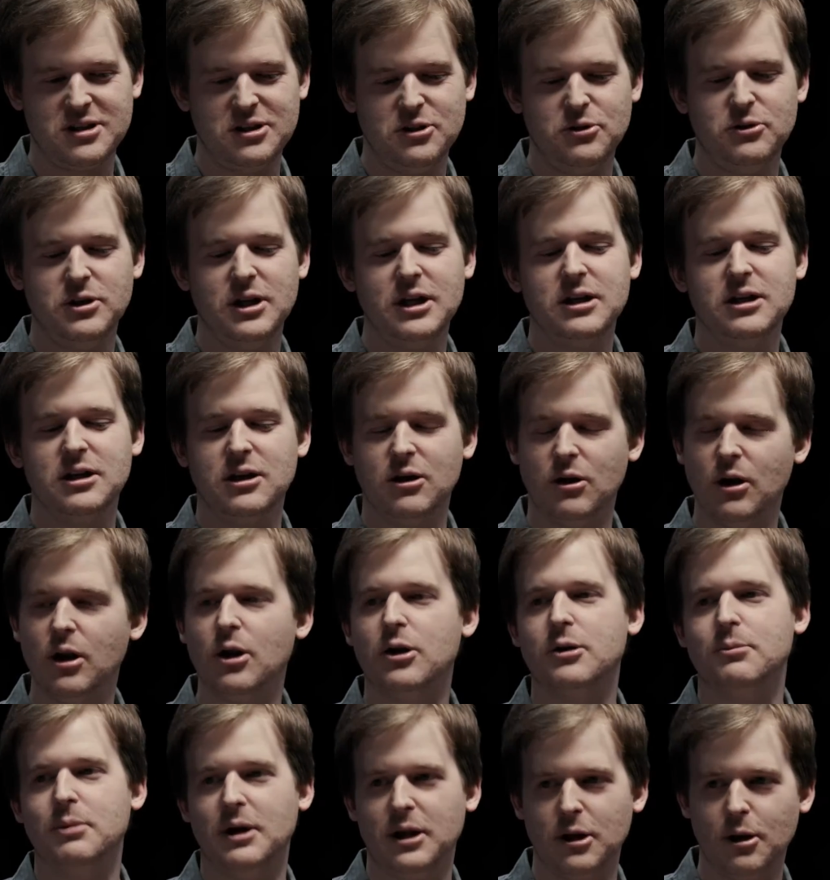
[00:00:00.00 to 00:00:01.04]
you need to know a lot
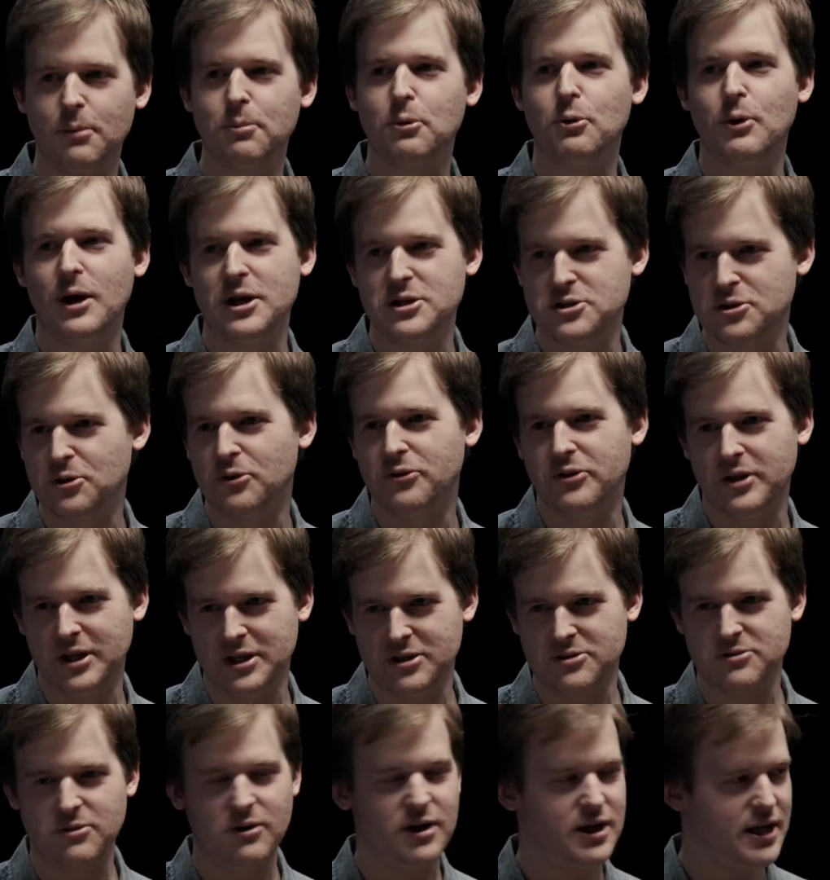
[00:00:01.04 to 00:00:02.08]
about operational
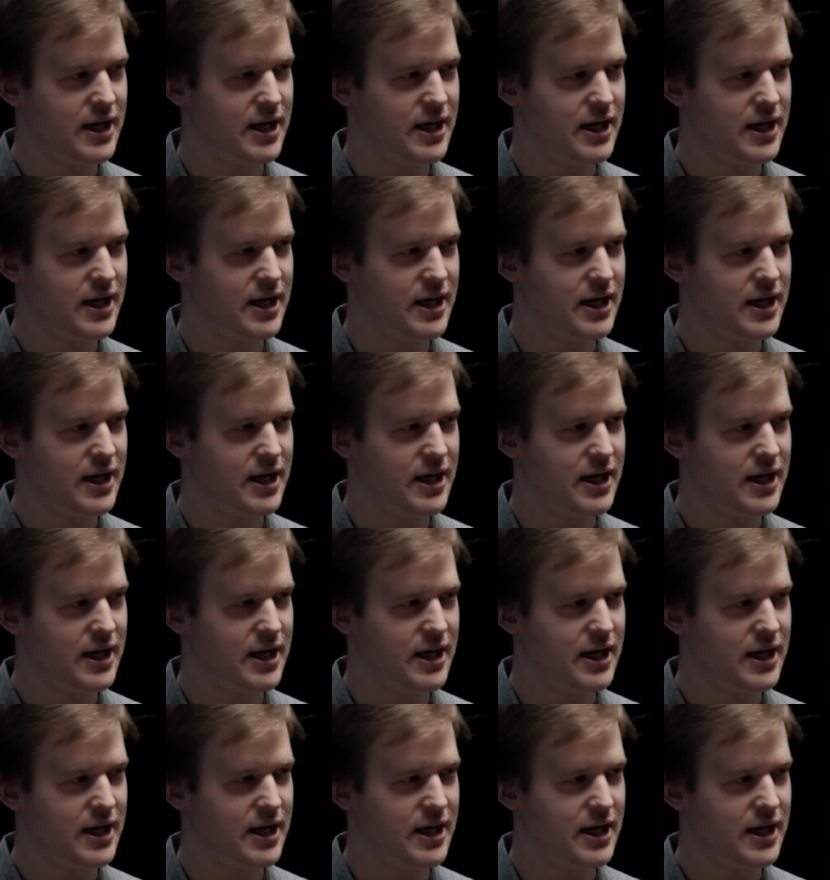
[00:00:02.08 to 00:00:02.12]
things, right?